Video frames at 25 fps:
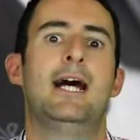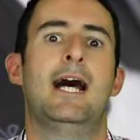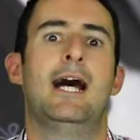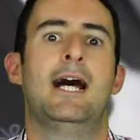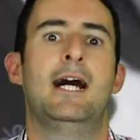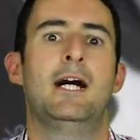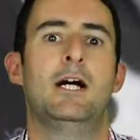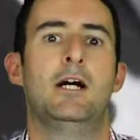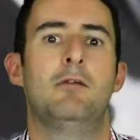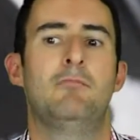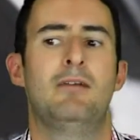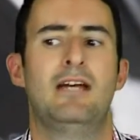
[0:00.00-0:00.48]

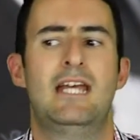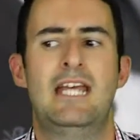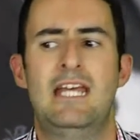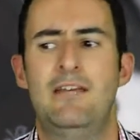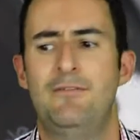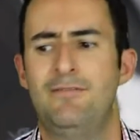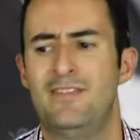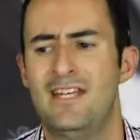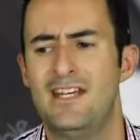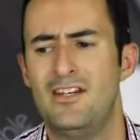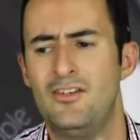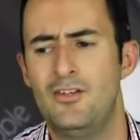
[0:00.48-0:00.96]

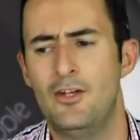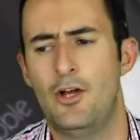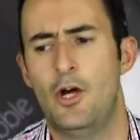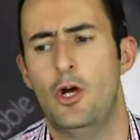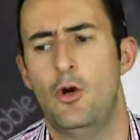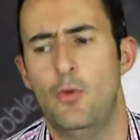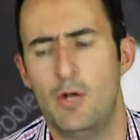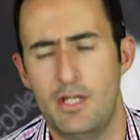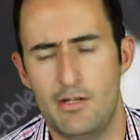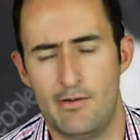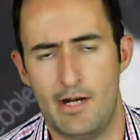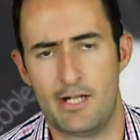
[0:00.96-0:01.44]
If they
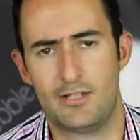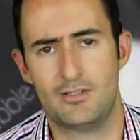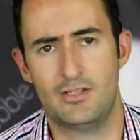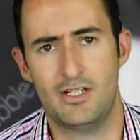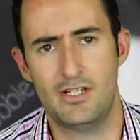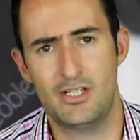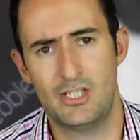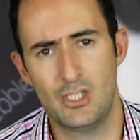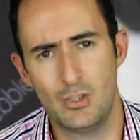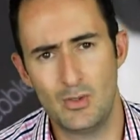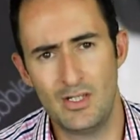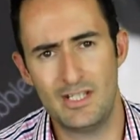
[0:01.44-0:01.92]
know what you're
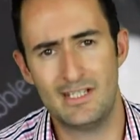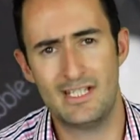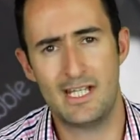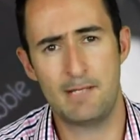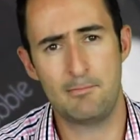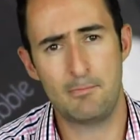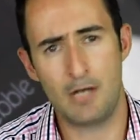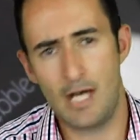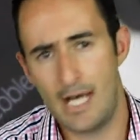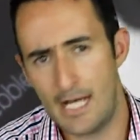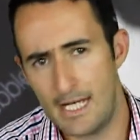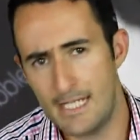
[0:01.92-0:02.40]
actually doing, they
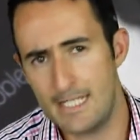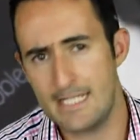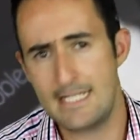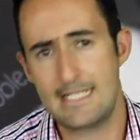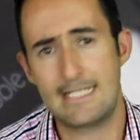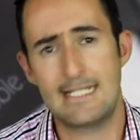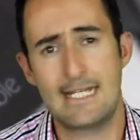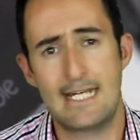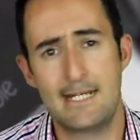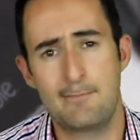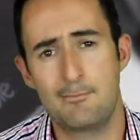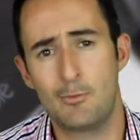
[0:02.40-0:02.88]
might
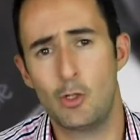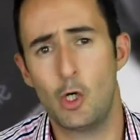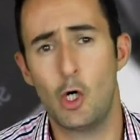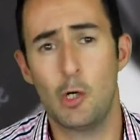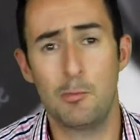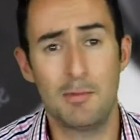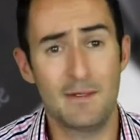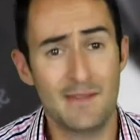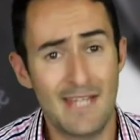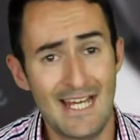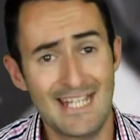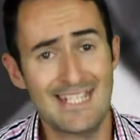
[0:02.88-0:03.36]
understand
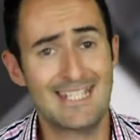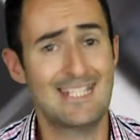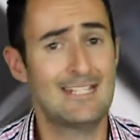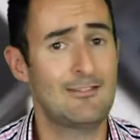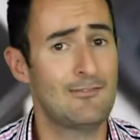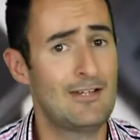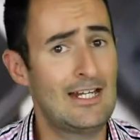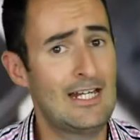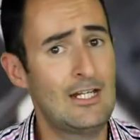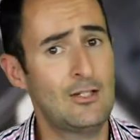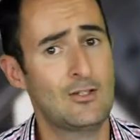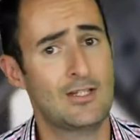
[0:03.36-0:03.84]
more, but that's
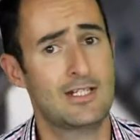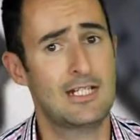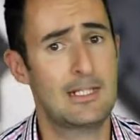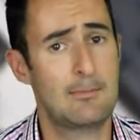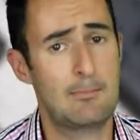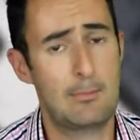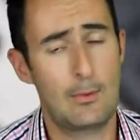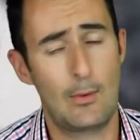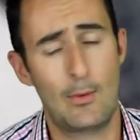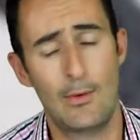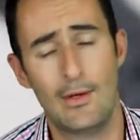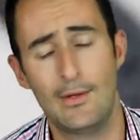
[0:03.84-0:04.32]
an
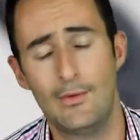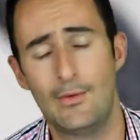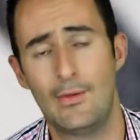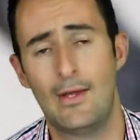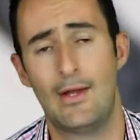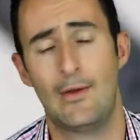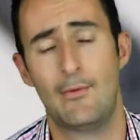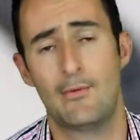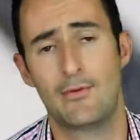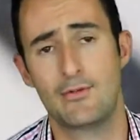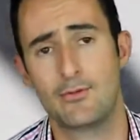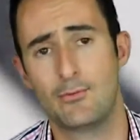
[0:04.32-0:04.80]
interesting point
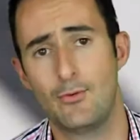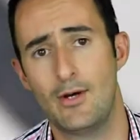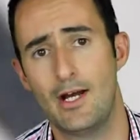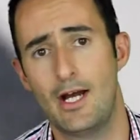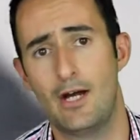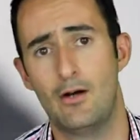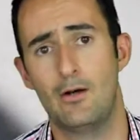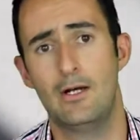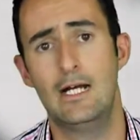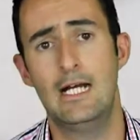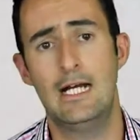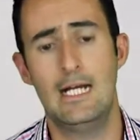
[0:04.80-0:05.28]
there as
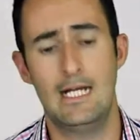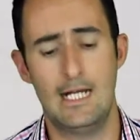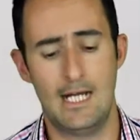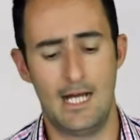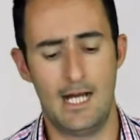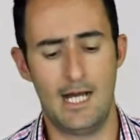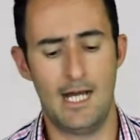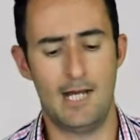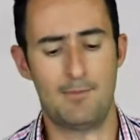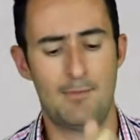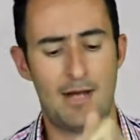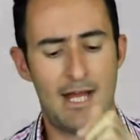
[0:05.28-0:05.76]
well.
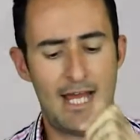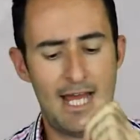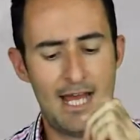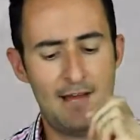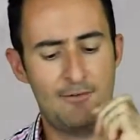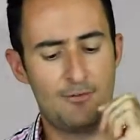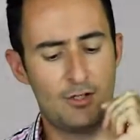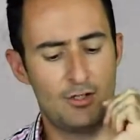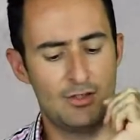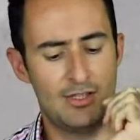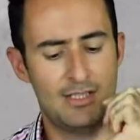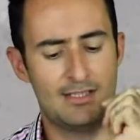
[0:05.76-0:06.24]
I
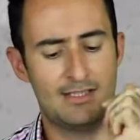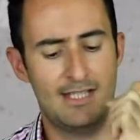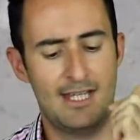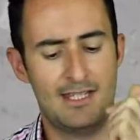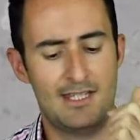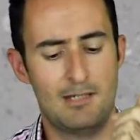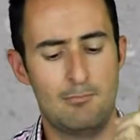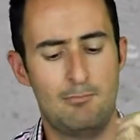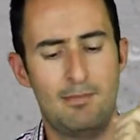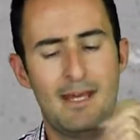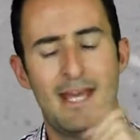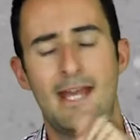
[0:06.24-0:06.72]
have got the
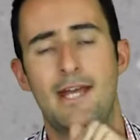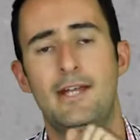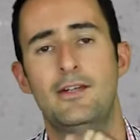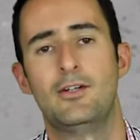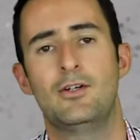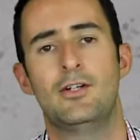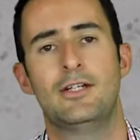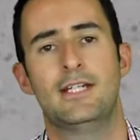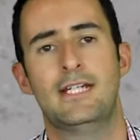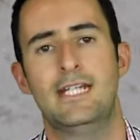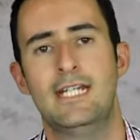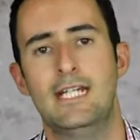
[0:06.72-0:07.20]
leather band
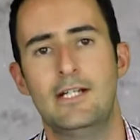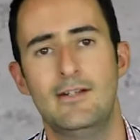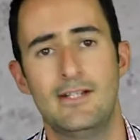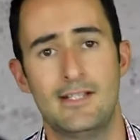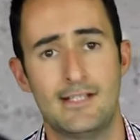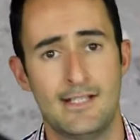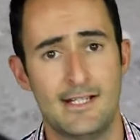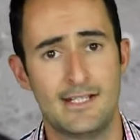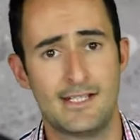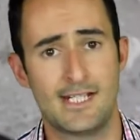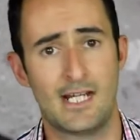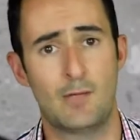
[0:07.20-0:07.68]
on here. It
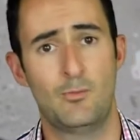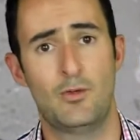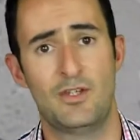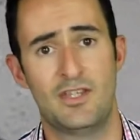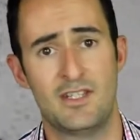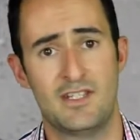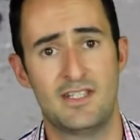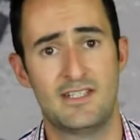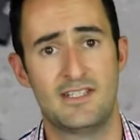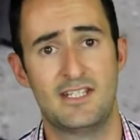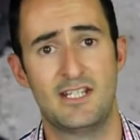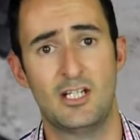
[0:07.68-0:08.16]
does come with
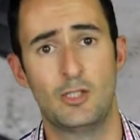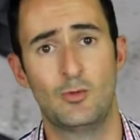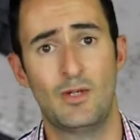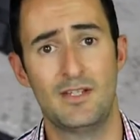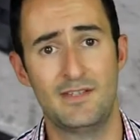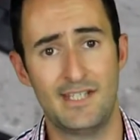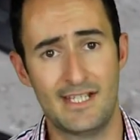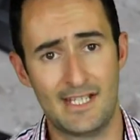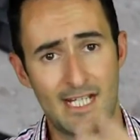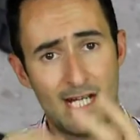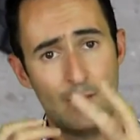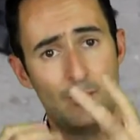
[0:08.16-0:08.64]
a steel
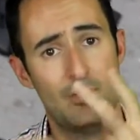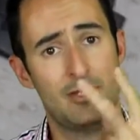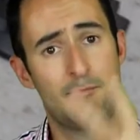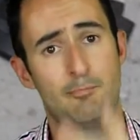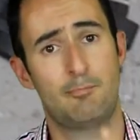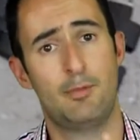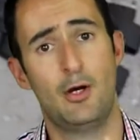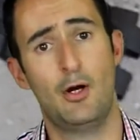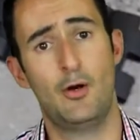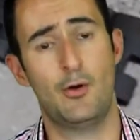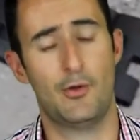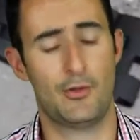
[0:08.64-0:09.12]
one. They come with
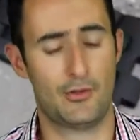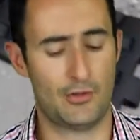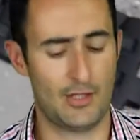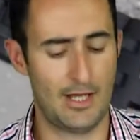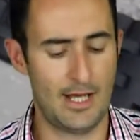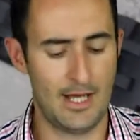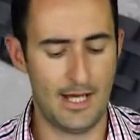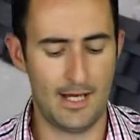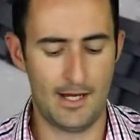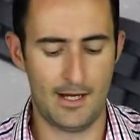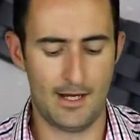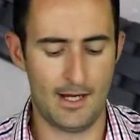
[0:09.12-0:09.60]
both.
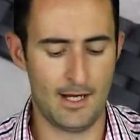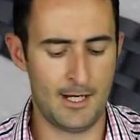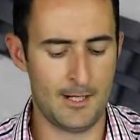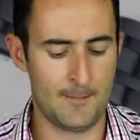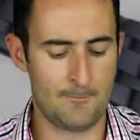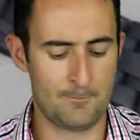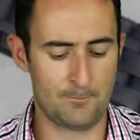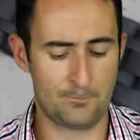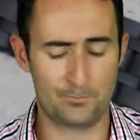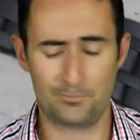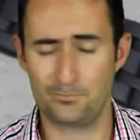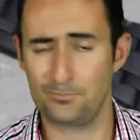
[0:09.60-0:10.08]

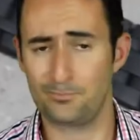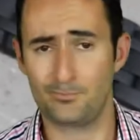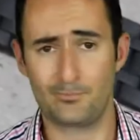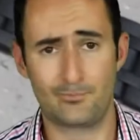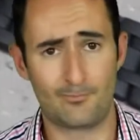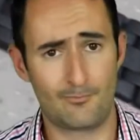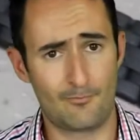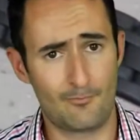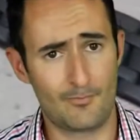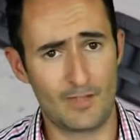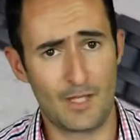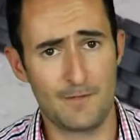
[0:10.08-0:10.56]

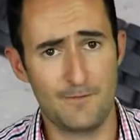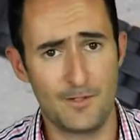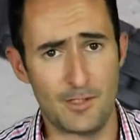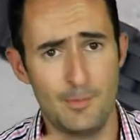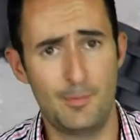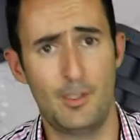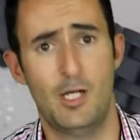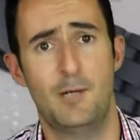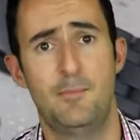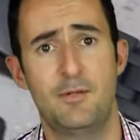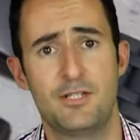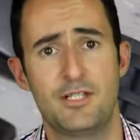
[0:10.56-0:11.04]
For the
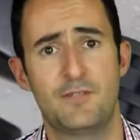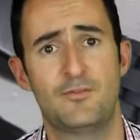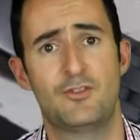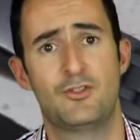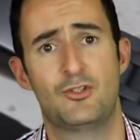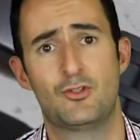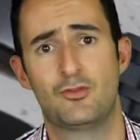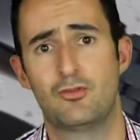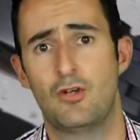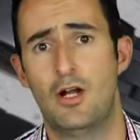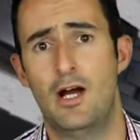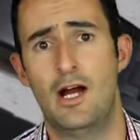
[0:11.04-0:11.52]
purpose of the
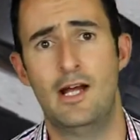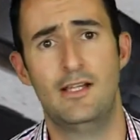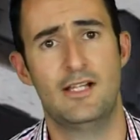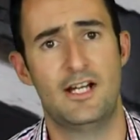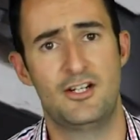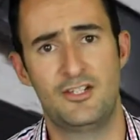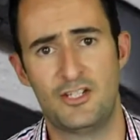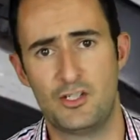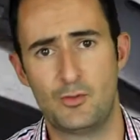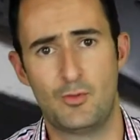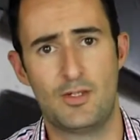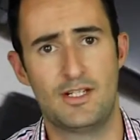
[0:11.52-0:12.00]
trial,
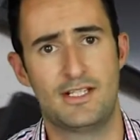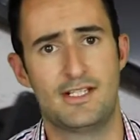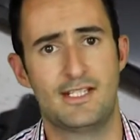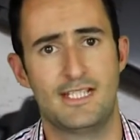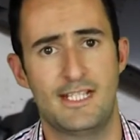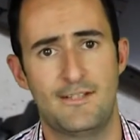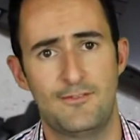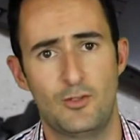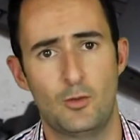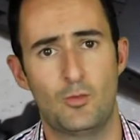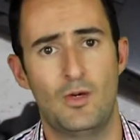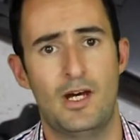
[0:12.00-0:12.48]
I just wanted to
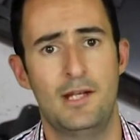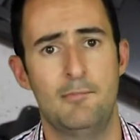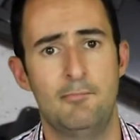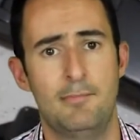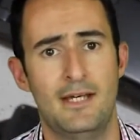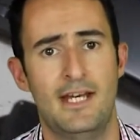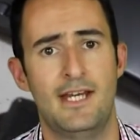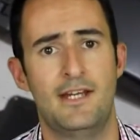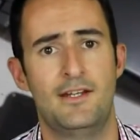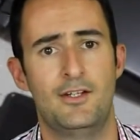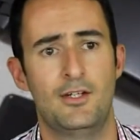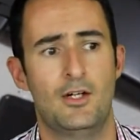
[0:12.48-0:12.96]
leave the one
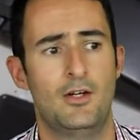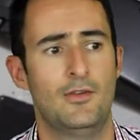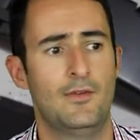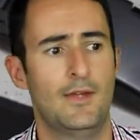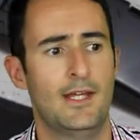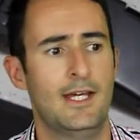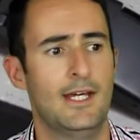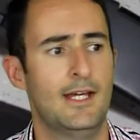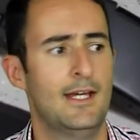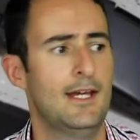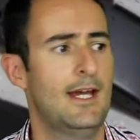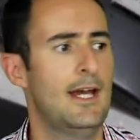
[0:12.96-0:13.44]
band on
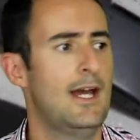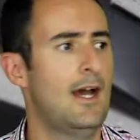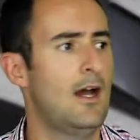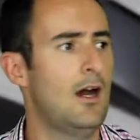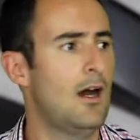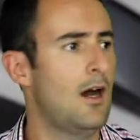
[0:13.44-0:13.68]
there.